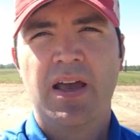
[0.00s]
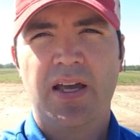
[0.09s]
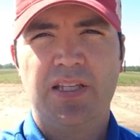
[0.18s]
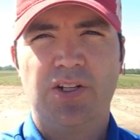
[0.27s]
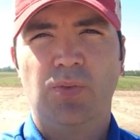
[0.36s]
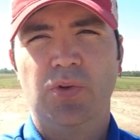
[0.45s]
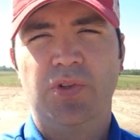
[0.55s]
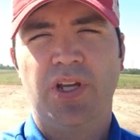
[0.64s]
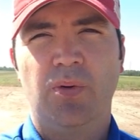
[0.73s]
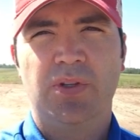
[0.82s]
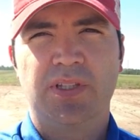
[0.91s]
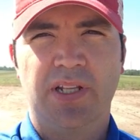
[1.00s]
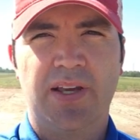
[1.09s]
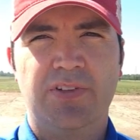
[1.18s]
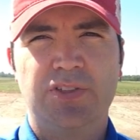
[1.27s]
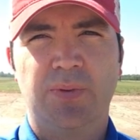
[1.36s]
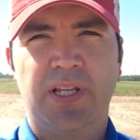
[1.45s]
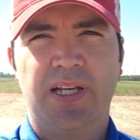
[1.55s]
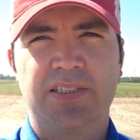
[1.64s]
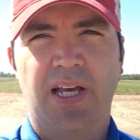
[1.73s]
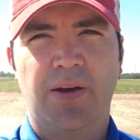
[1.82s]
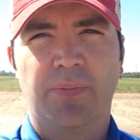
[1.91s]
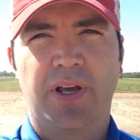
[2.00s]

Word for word: and then we'll deal with the levees when that time